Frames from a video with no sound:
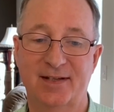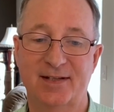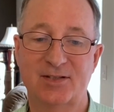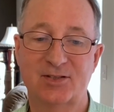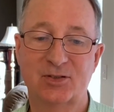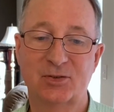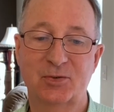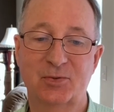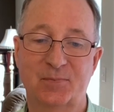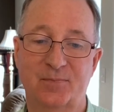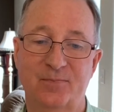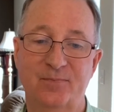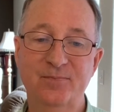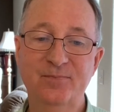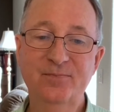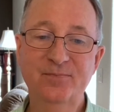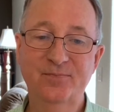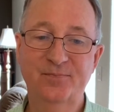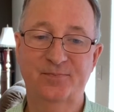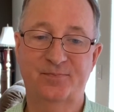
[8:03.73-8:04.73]
So
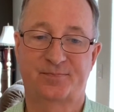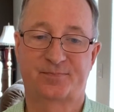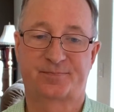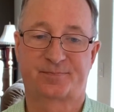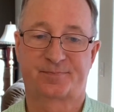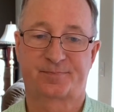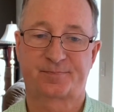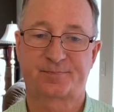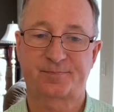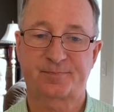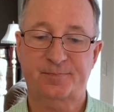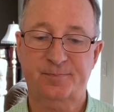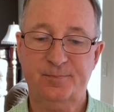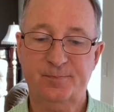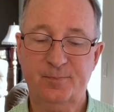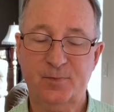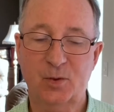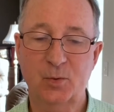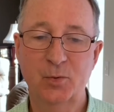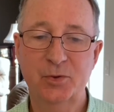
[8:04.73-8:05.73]

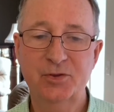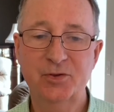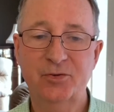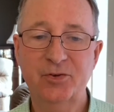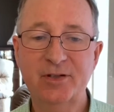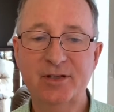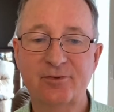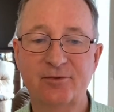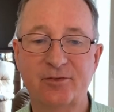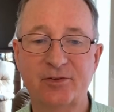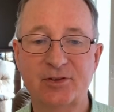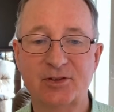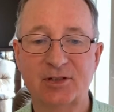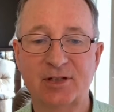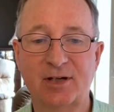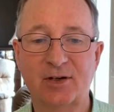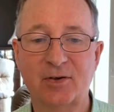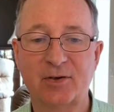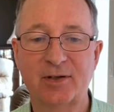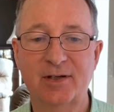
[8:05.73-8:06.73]
when you think of this,
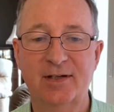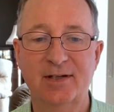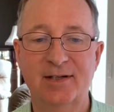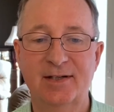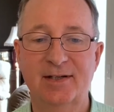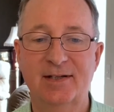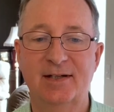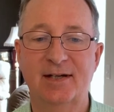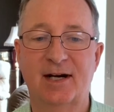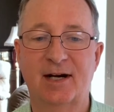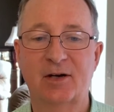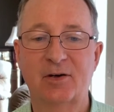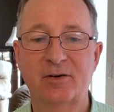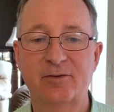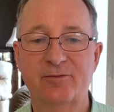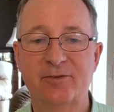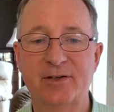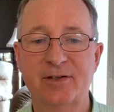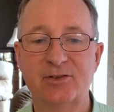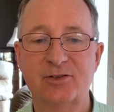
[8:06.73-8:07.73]
our
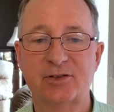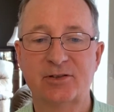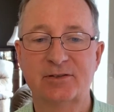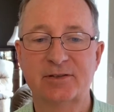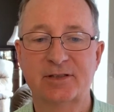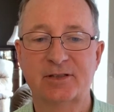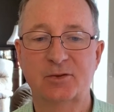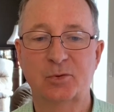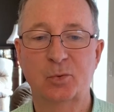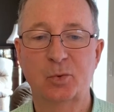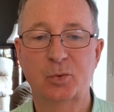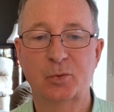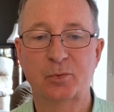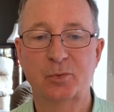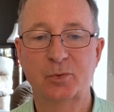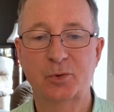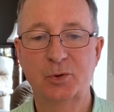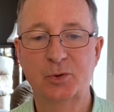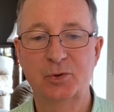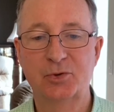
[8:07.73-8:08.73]
evangelical
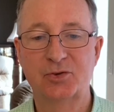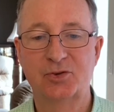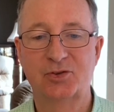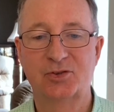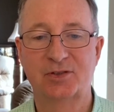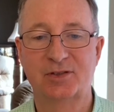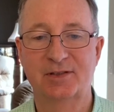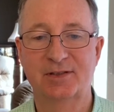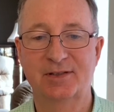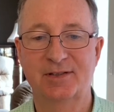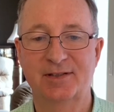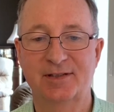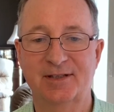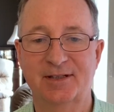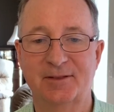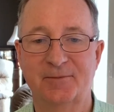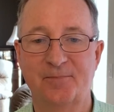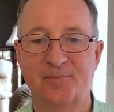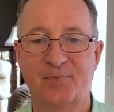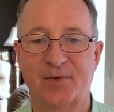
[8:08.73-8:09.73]
roots
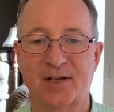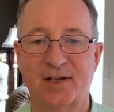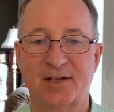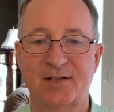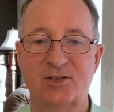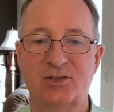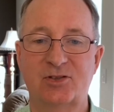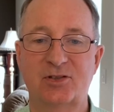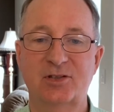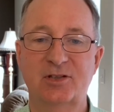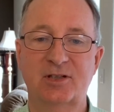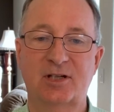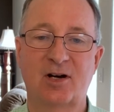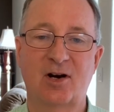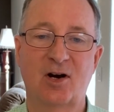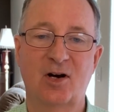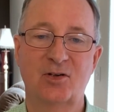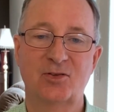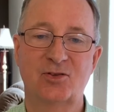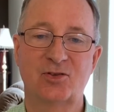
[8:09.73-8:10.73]
in sin
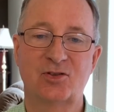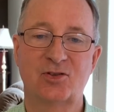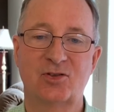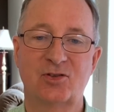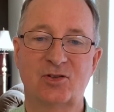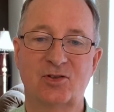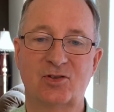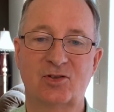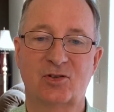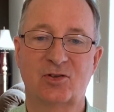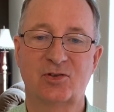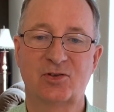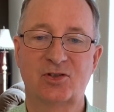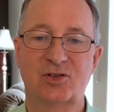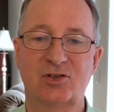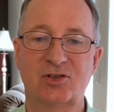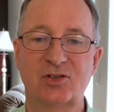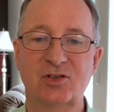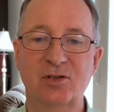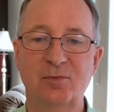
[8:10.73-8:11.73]
consciousness are
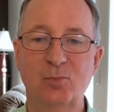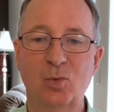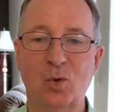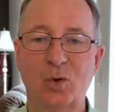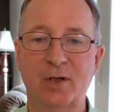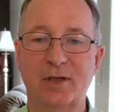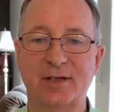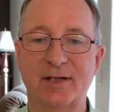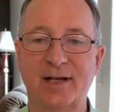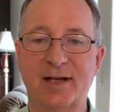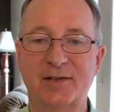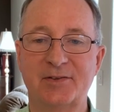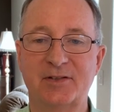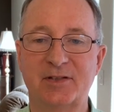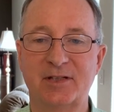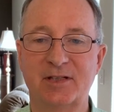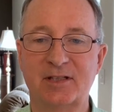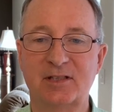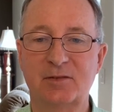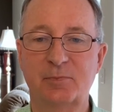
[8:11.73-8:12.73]
somewhat at
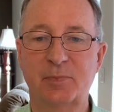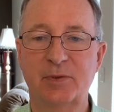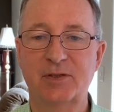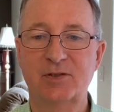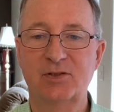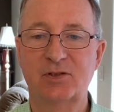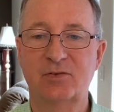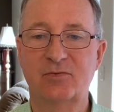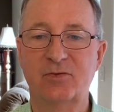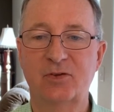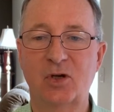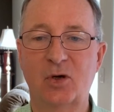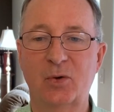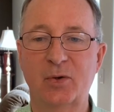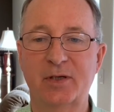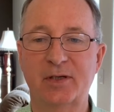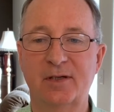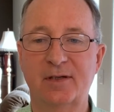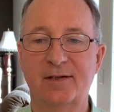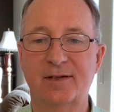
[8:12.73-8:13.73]
the expense of
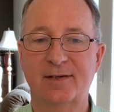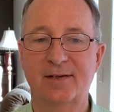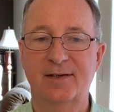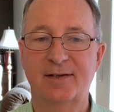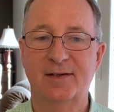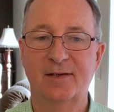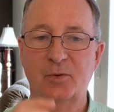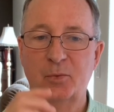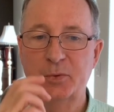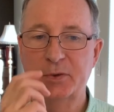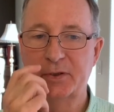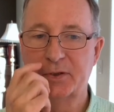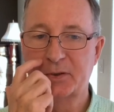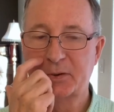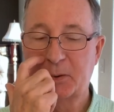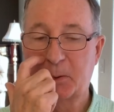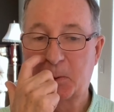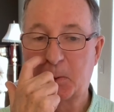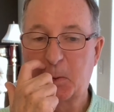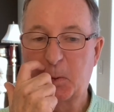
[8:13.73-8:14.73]
knowing we
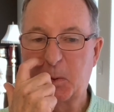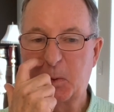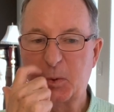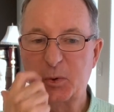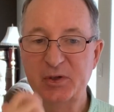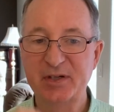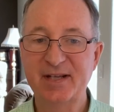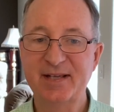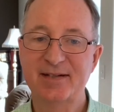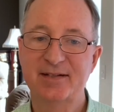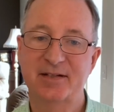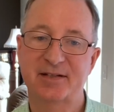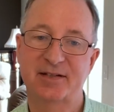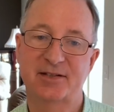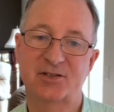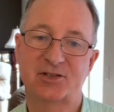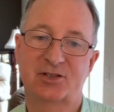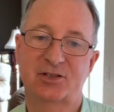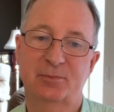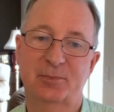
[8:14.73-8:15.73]
are created in
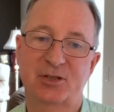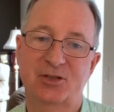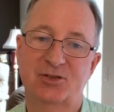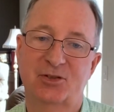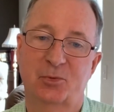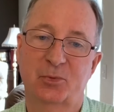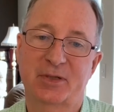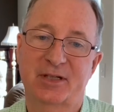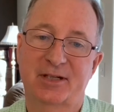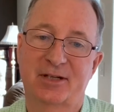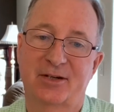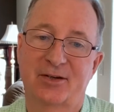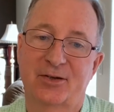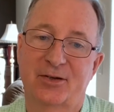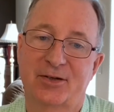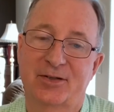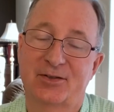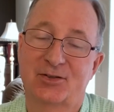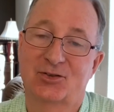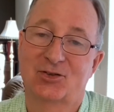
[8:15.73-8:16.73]
his image and we
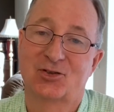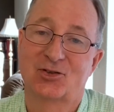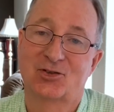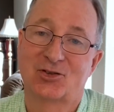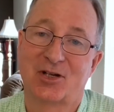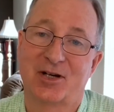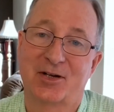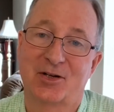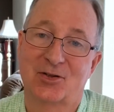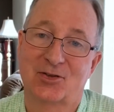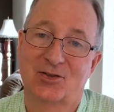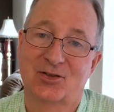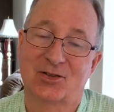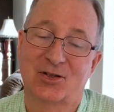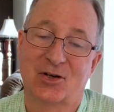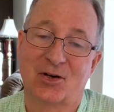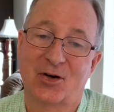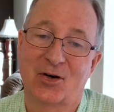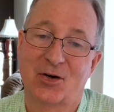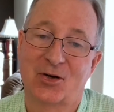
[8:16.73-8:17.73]
carry his desires
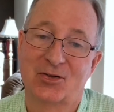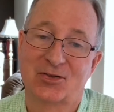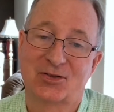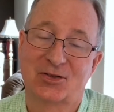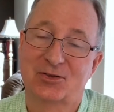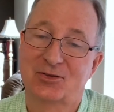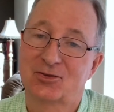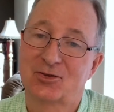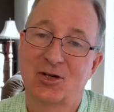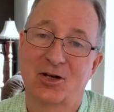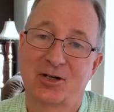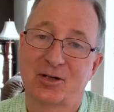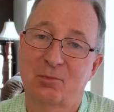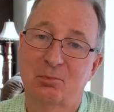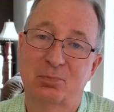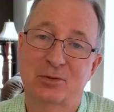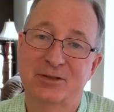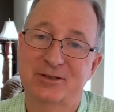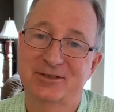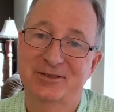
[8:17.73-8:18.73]
in our hearts. It's not
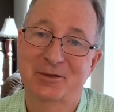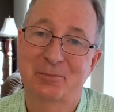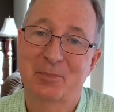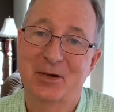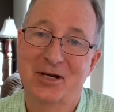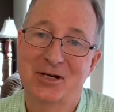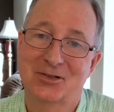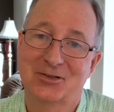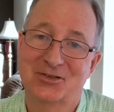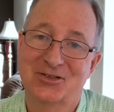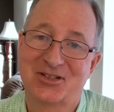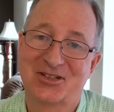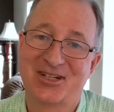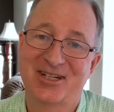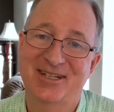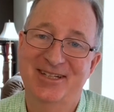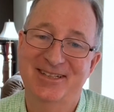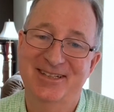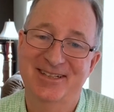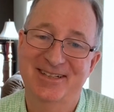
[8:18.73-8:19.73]
completely
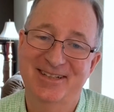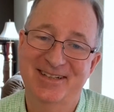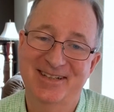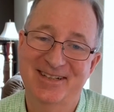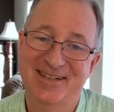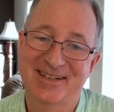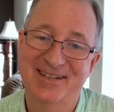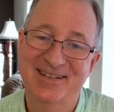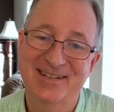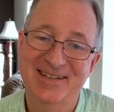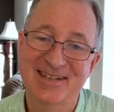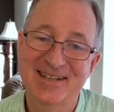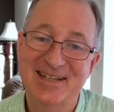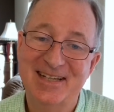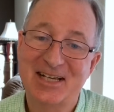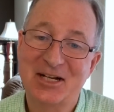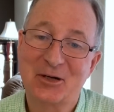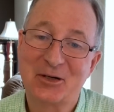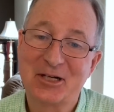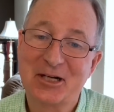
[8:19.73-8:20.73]
balanced.
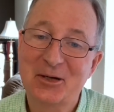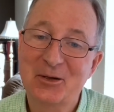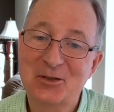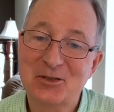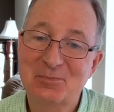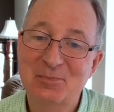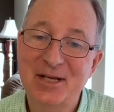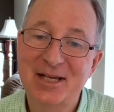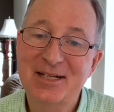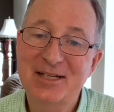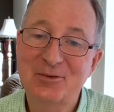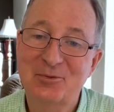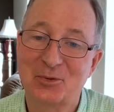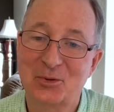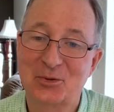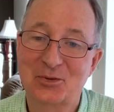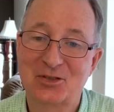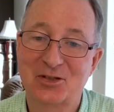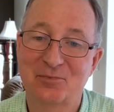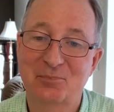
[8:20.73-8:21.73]
And our charismatic
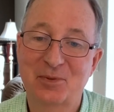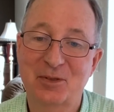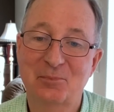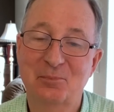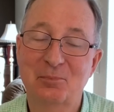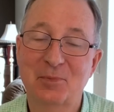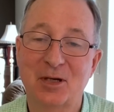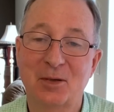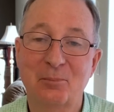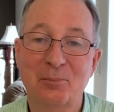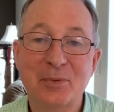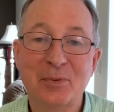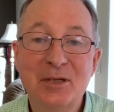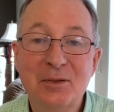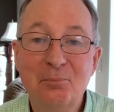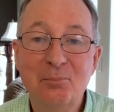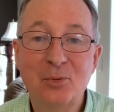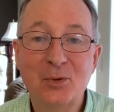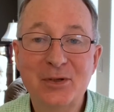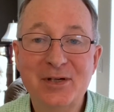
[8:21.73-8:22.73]
roots have been a
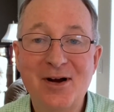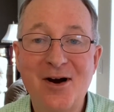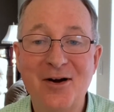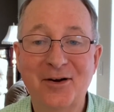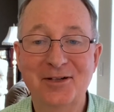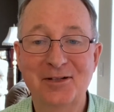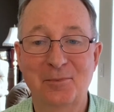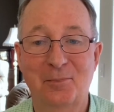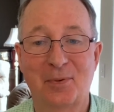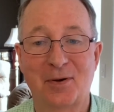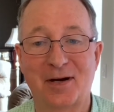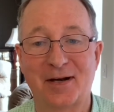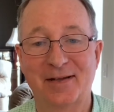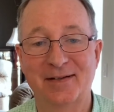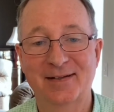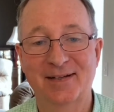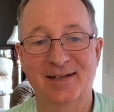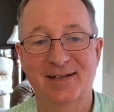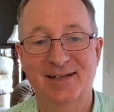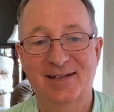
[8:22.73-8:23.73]
bit
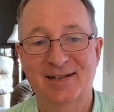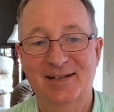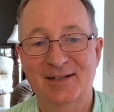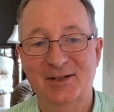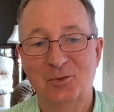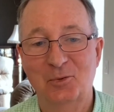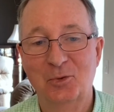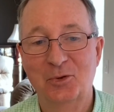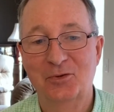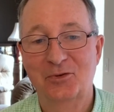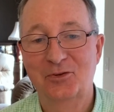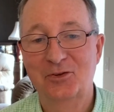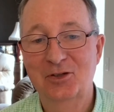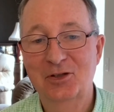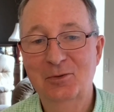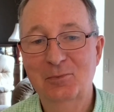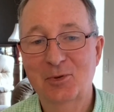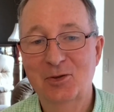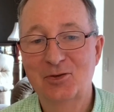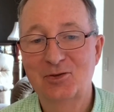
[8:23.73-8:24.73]
preoccupied with
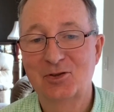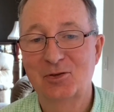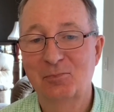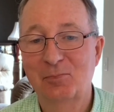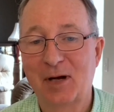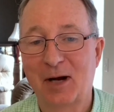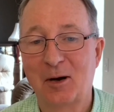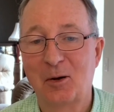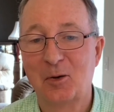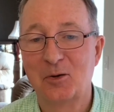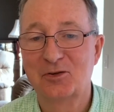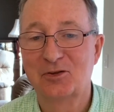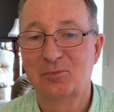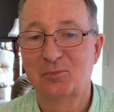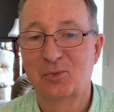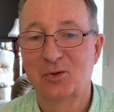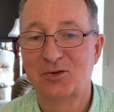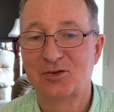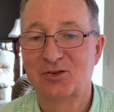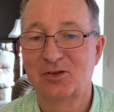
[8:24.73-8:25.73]
demons and powers
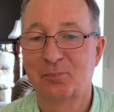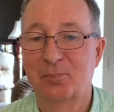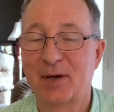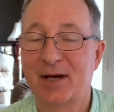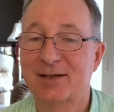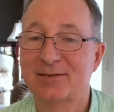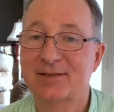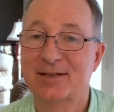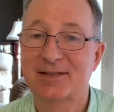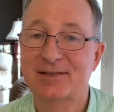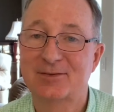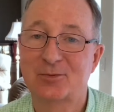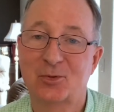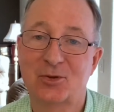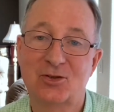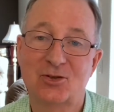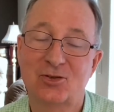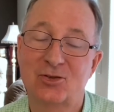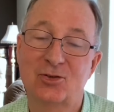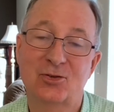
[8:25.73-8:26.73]
and principalities,
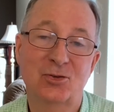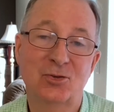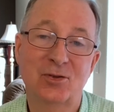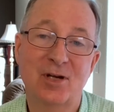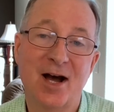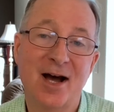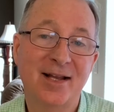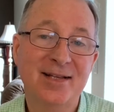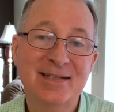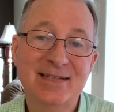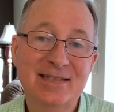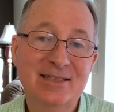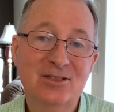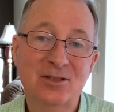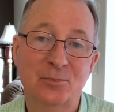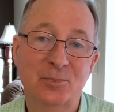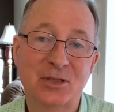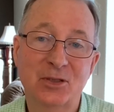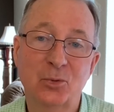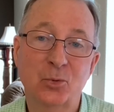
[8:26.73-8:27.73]
which do not need
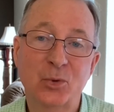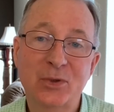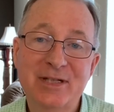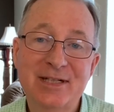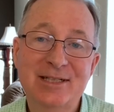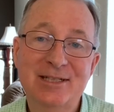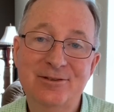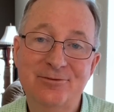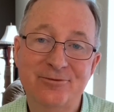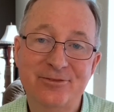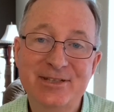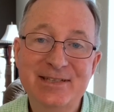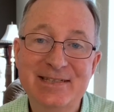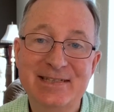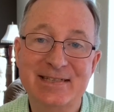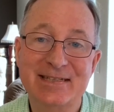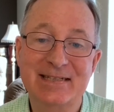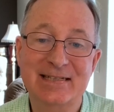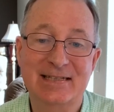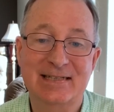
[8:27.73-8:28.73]
to be
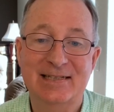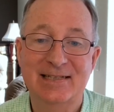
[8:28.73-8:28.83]
re-defeated.